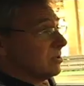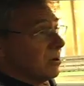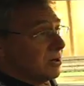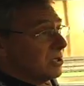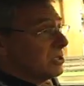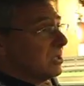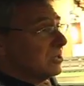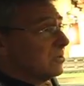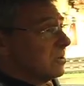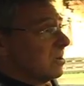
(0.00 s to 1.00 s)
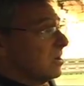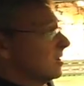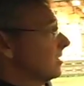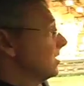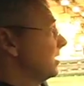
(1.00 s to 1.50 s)
the largest electric car.
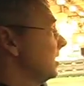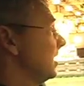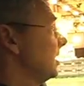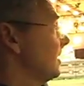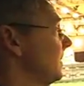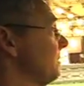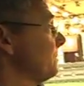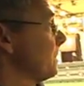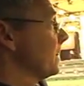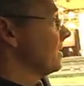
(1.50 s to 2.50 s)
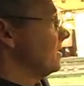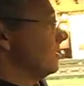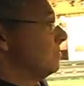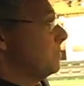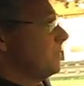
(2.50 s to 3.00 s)

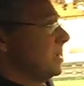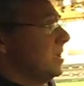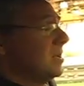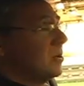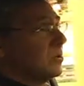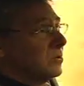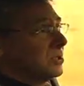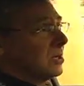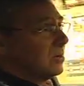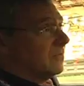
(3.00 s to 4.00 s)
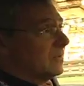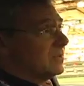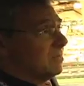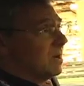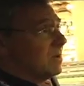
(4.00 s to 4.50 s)
Um, it goes one hundred
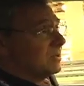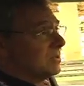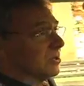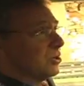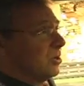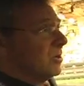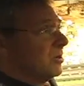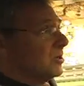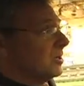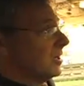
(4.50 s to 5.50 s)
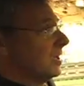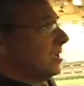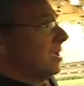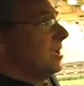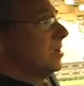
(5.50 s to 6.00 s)
fifty miles on a charge.
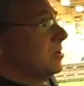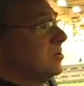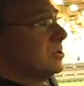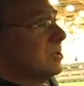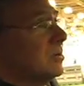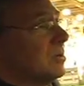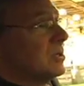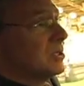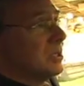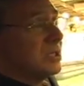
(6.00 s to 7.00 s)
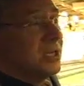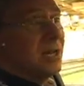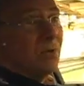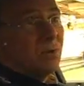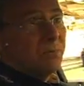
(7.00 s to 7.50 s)
It goes zero to sixty.
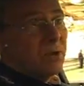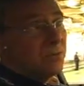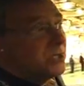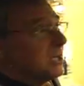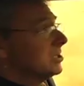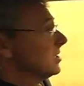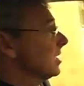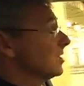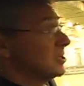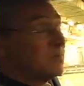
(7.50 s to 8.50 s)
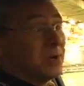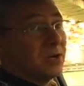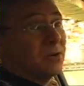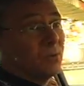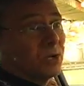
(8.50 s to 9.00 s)
We publish eight seconds,
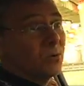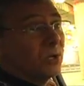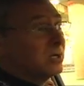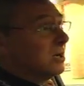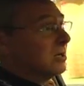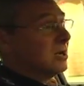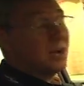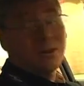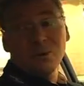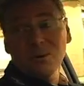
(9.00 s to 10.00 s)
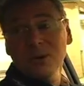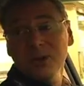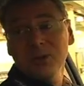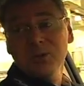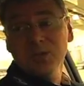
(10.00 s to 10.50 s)
but wink, wink, nod, nod, it'll
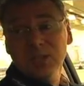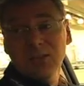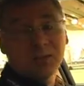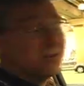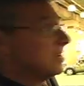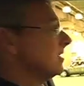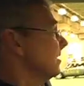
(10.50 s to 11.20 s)
really do seven,